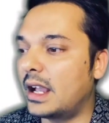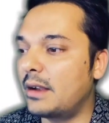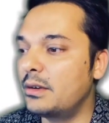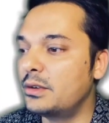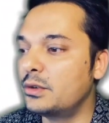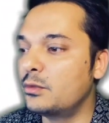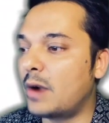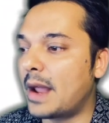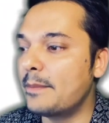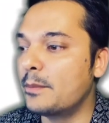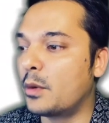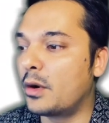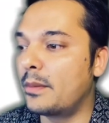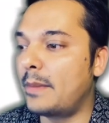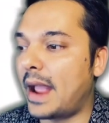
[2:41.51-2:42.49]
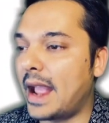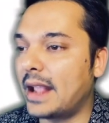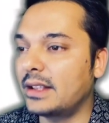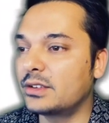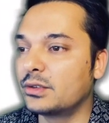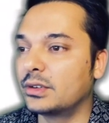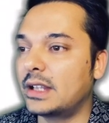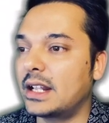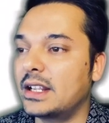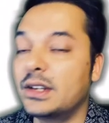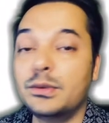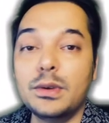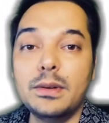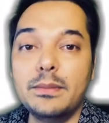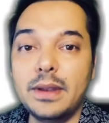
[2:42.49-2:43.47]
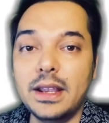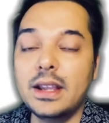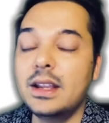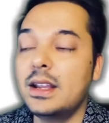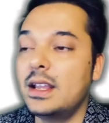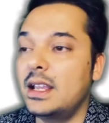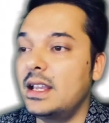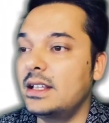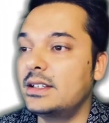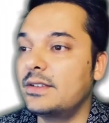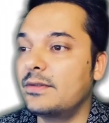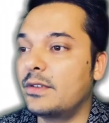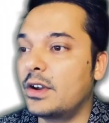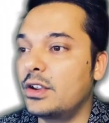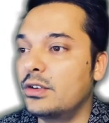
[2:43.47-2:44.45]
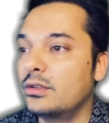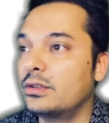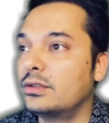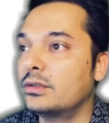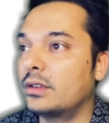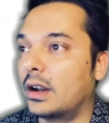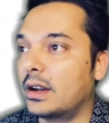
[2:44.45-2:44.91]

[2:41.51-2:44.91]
I'll do one more bank so that it will be easy for you to